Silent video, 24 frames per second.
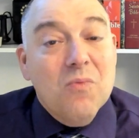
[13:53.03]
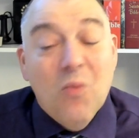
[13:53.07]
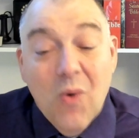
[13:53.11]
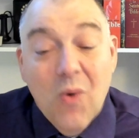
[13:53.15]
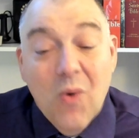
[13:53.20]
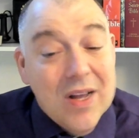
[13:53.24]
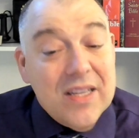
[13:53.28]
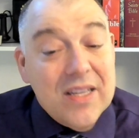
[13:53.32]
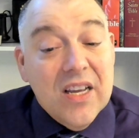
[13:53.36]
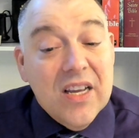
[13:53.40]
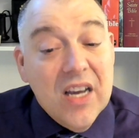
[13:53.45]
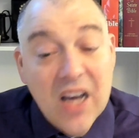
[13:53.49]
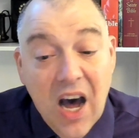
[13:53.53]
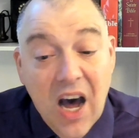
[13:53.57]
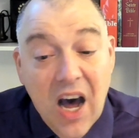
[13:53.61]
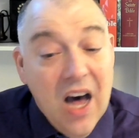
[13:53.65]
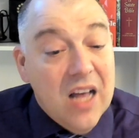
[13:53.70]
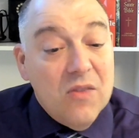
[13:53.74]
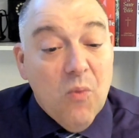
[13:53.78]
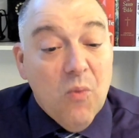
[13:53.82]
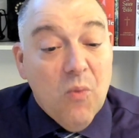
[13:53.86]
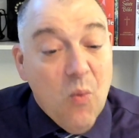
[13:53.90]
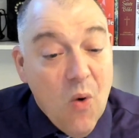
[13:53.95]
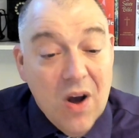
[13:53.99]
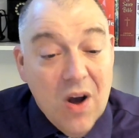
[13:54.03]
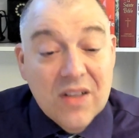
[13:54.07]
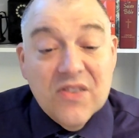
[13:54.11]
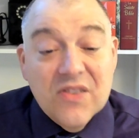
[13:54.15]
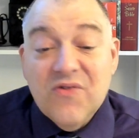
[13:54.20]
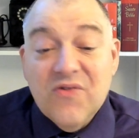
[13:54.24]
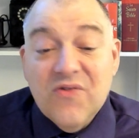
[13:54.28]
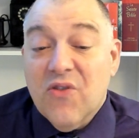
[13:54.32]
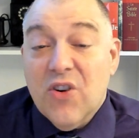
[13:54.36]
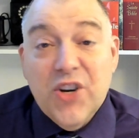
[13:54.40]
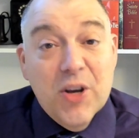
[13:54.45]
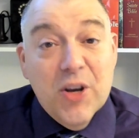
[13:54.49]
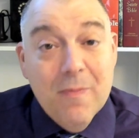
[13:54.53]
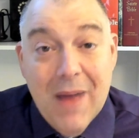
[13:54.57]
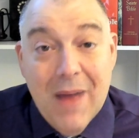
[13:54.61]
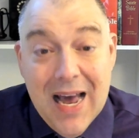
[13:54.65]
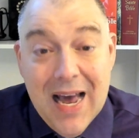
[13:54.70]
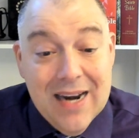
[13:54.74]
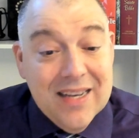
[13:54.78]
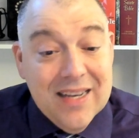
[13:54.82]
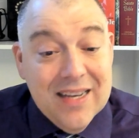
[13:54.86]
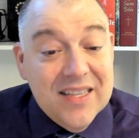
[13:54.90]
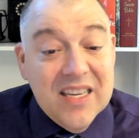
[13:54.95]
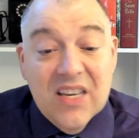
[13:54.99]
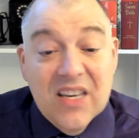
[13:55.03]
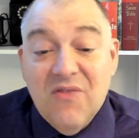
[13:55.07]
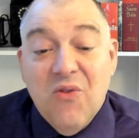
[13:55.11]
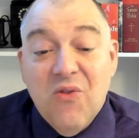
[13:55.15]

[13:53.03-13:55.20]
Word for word: what God wants for humanity,